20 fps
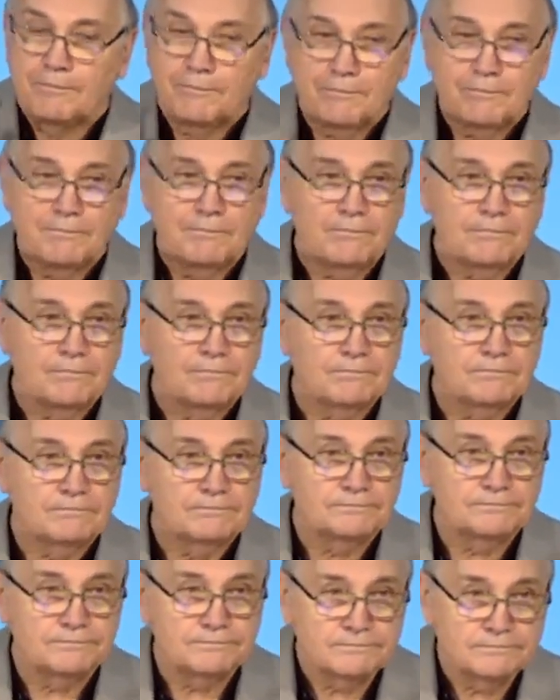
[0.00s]

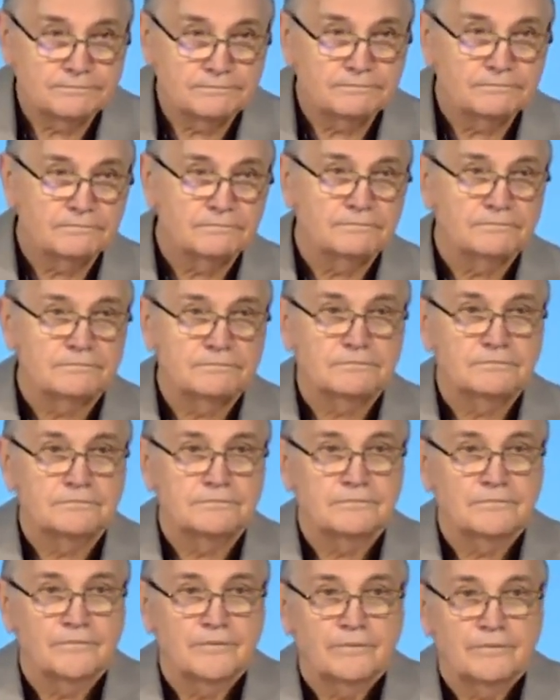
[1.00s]

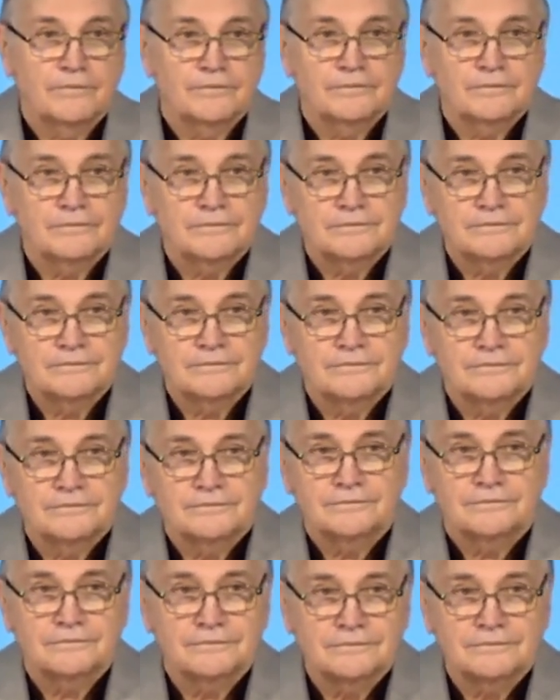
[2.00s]

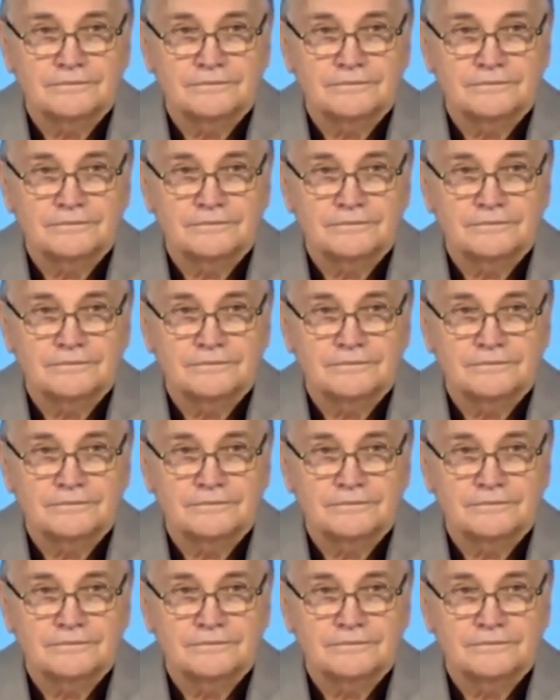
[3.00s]
[no speech]